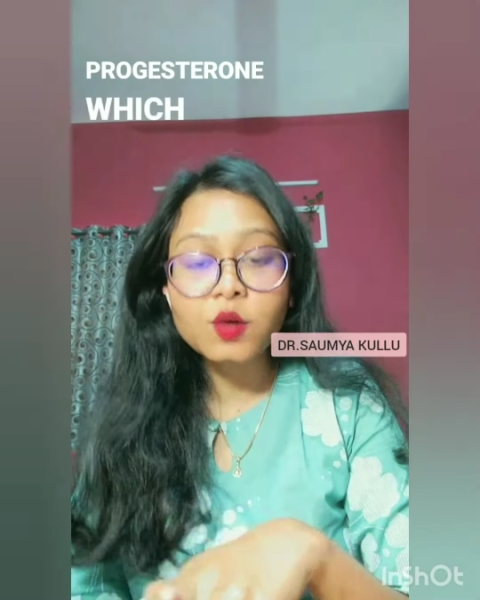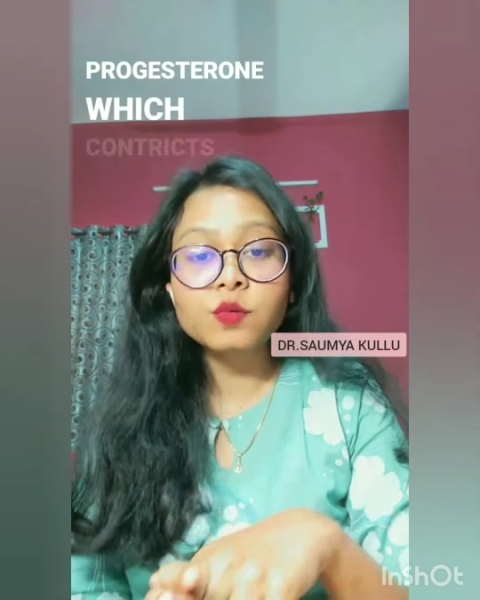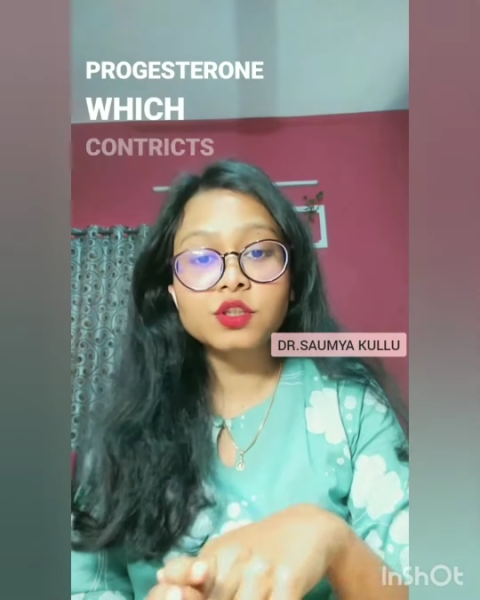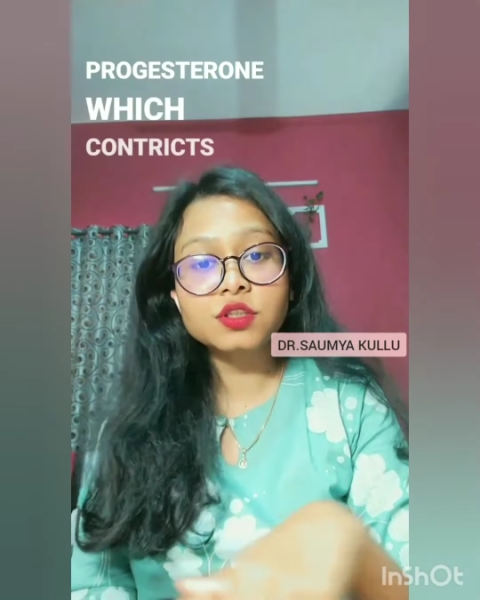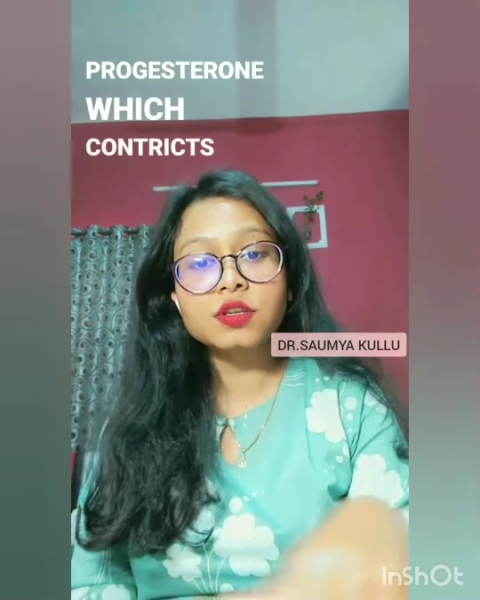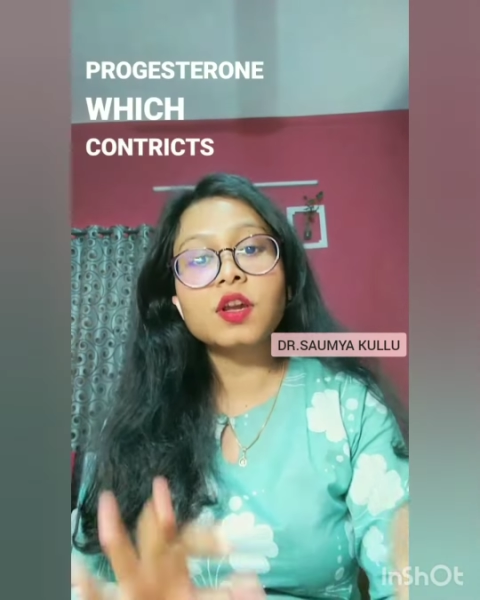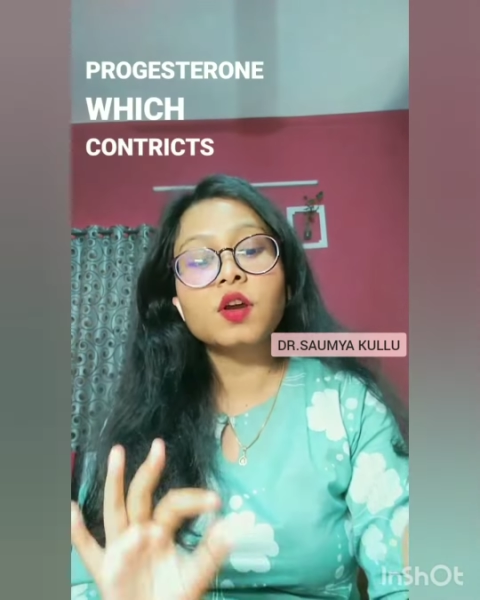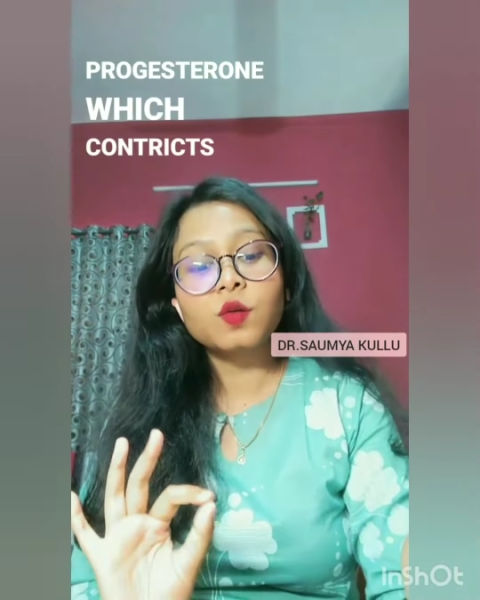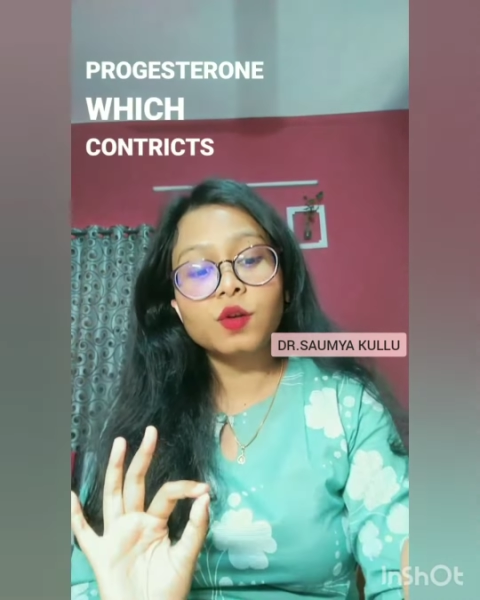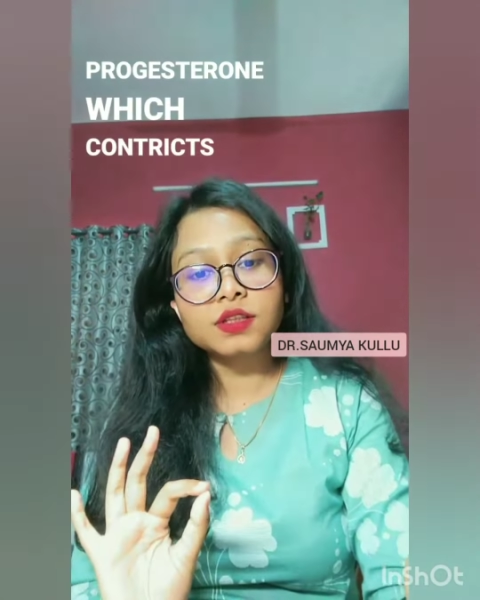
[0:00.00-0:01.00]
which
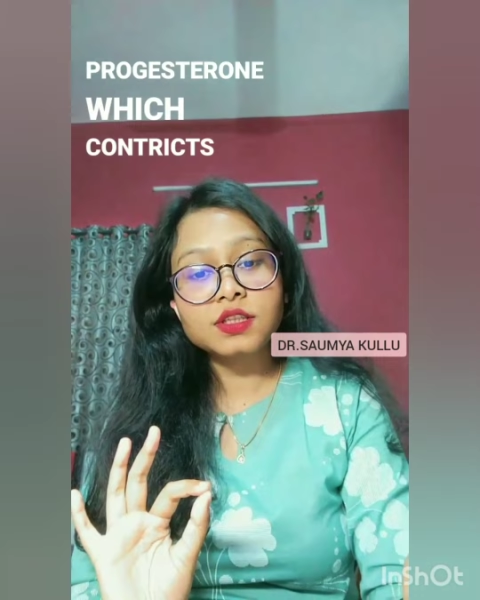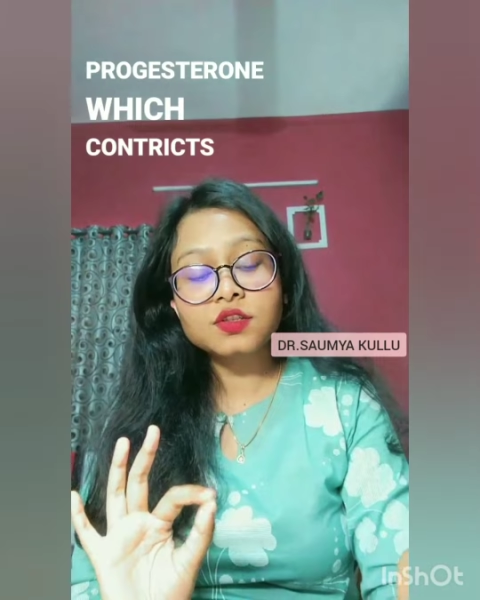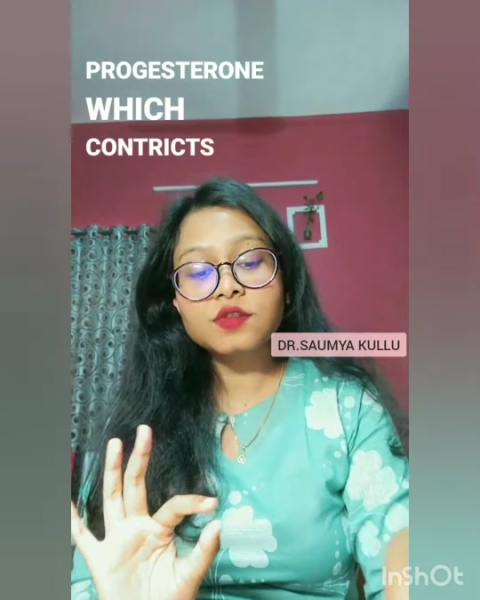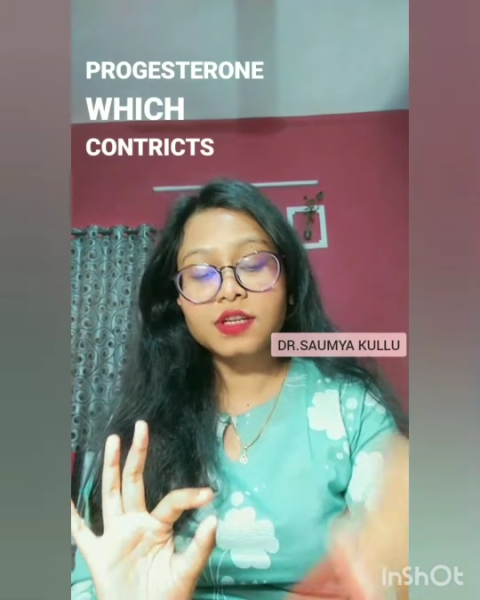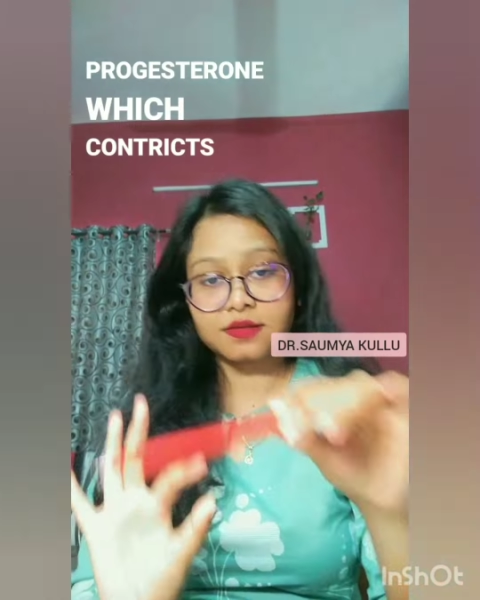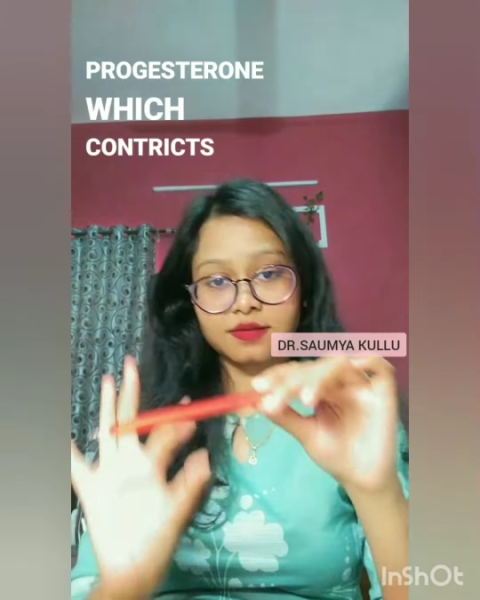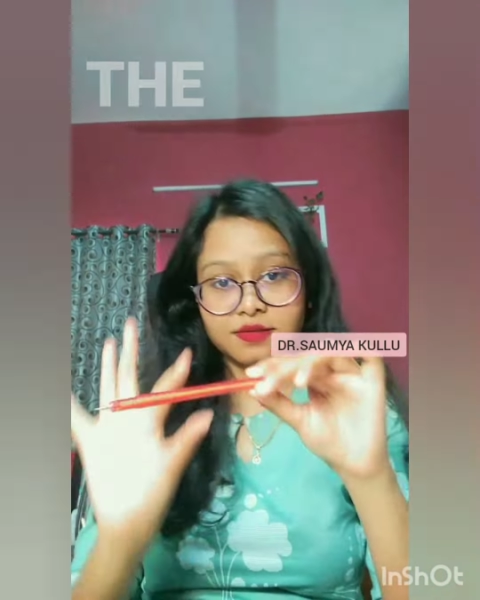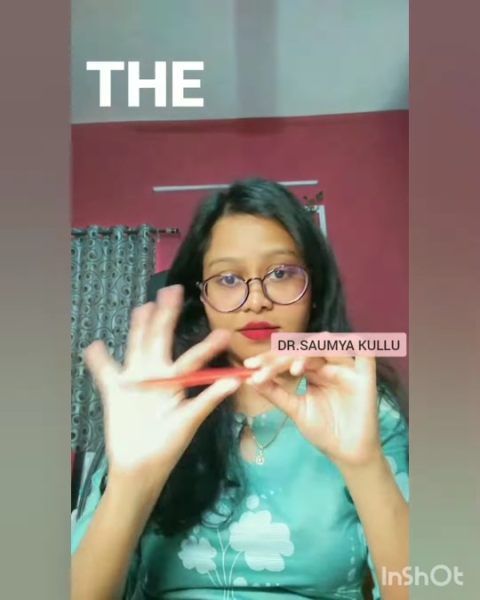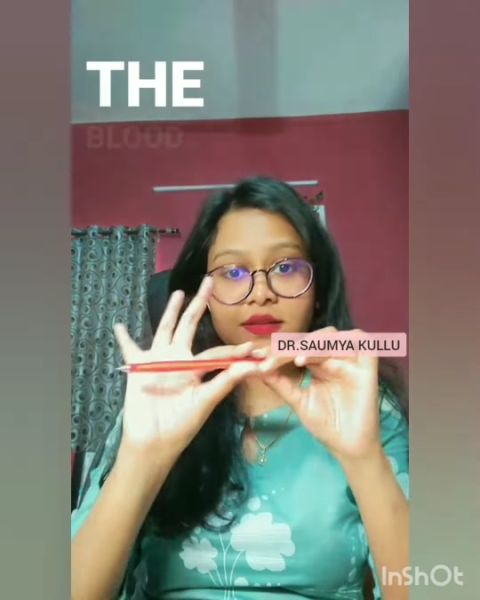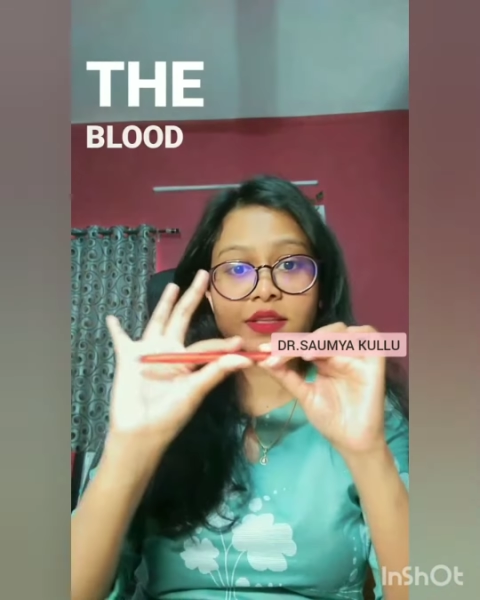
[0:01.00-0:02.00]
constricts